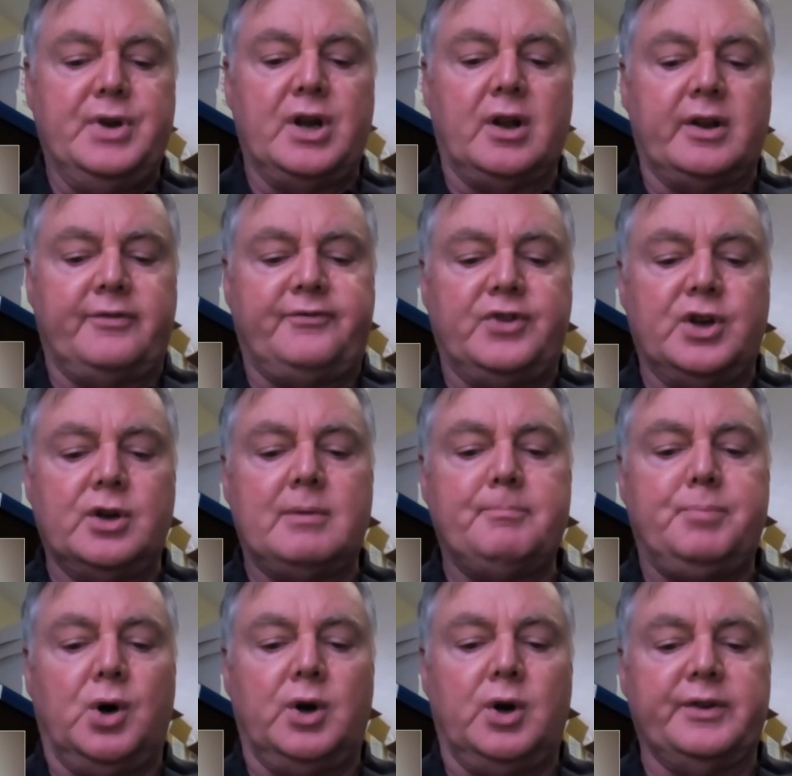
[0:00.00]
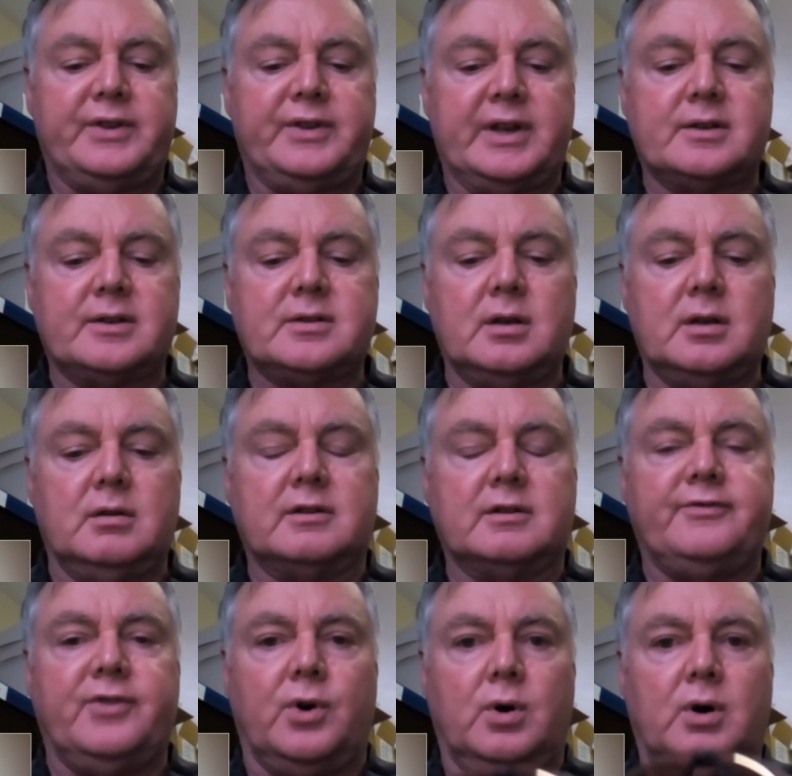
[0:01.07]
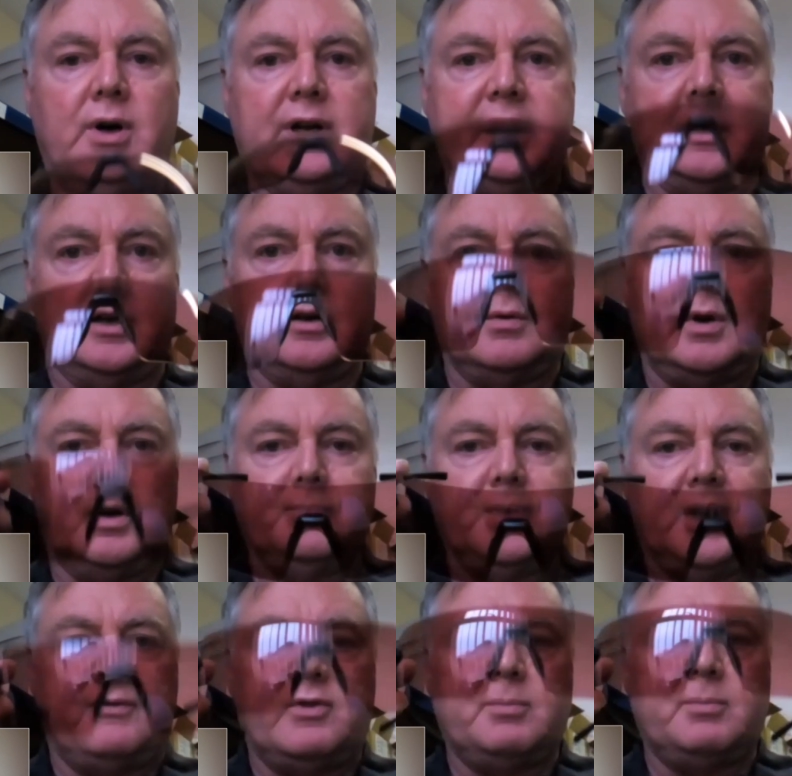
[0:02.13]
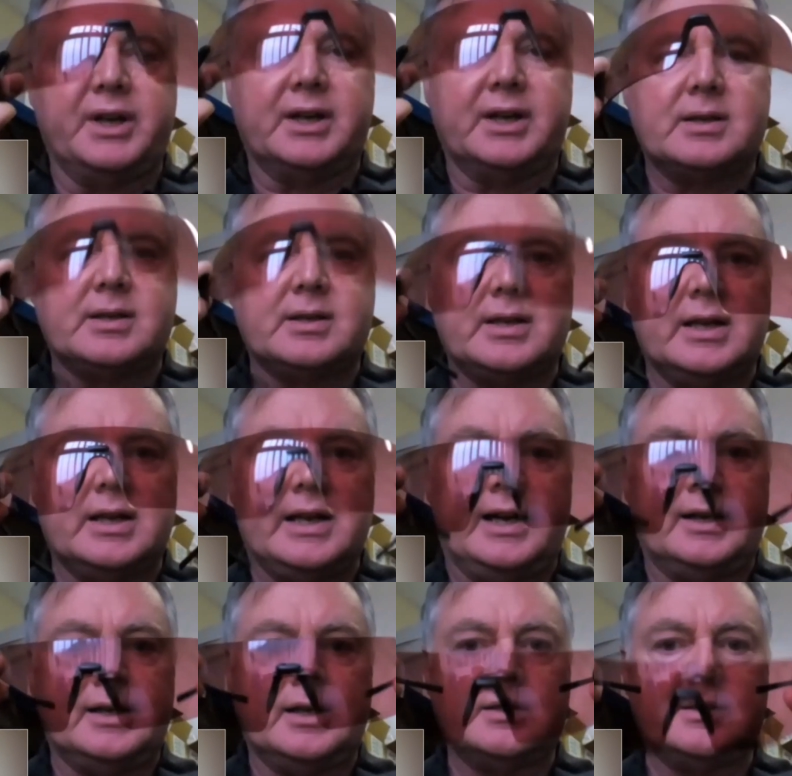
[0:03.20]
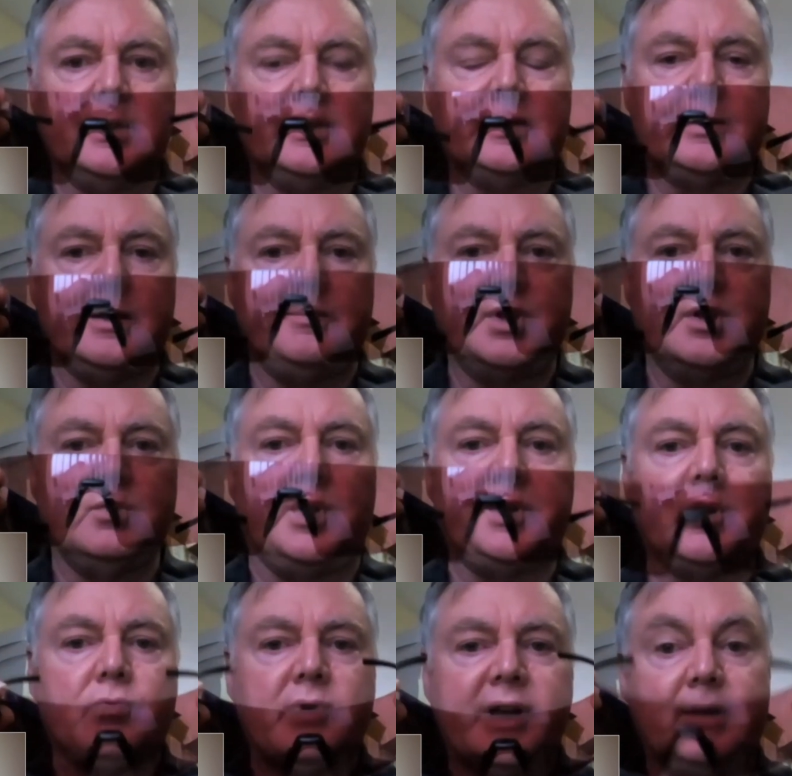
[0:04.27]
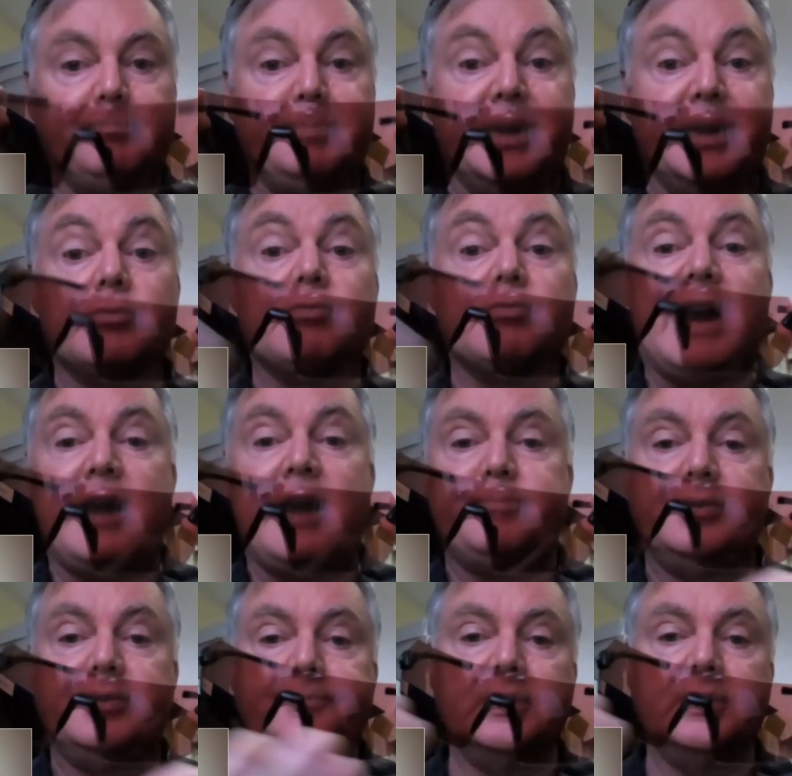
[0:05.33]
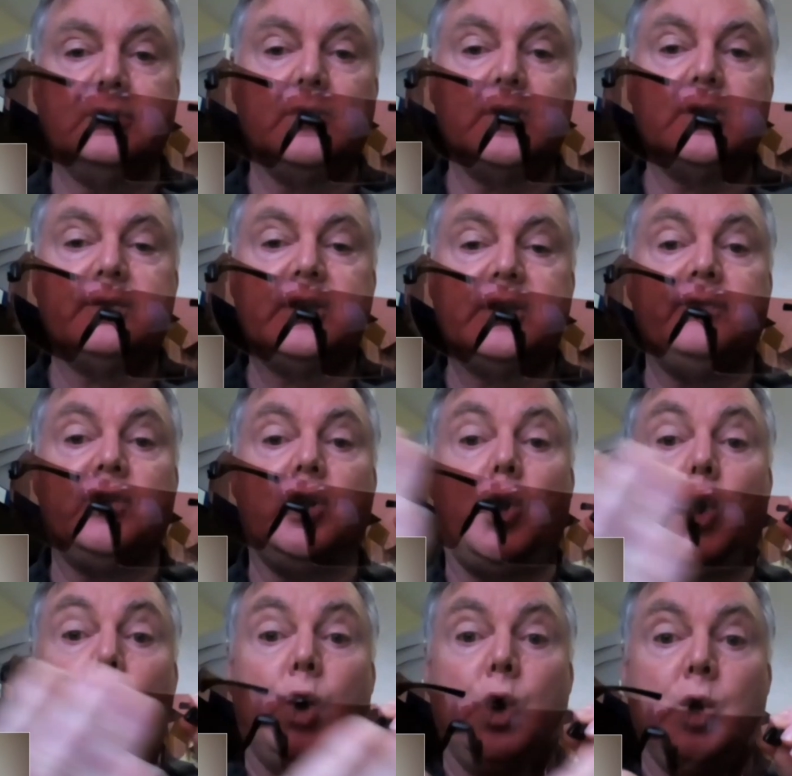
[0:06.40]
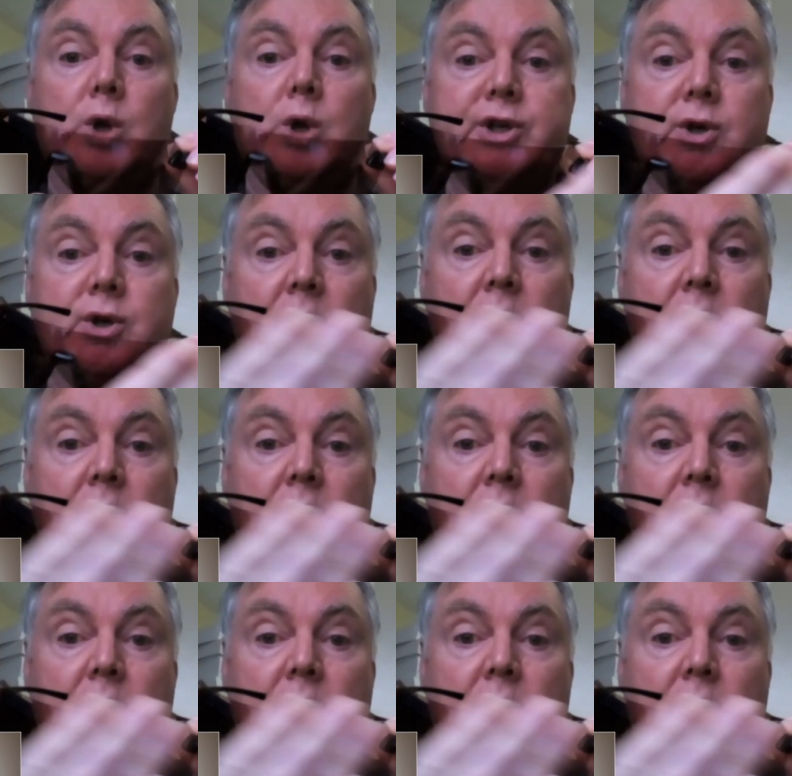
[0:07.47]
the few important things to look for, and I hope everybody can see that, is that you want a really big wrap. You want to cover all